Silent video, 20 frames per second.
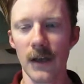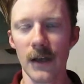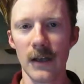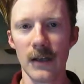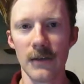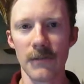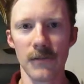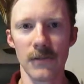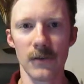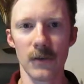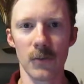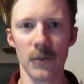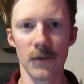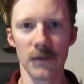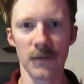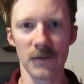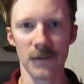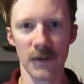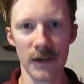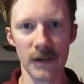If there were
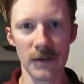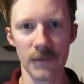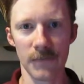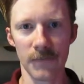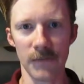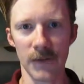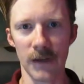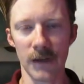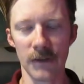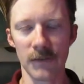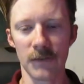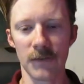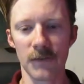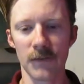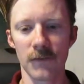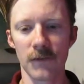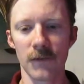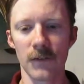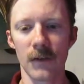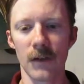side
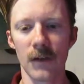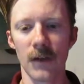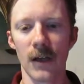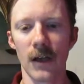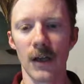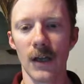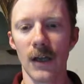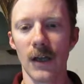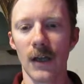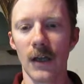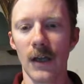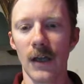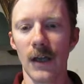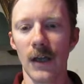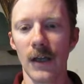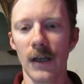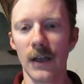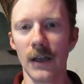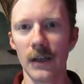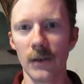effects,
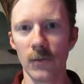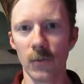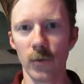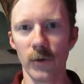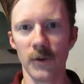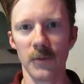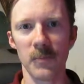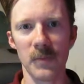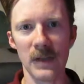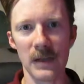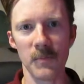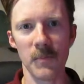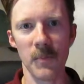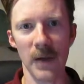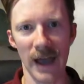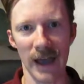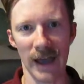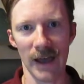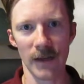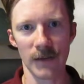it would be
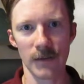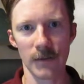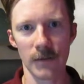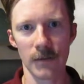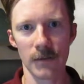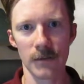bad.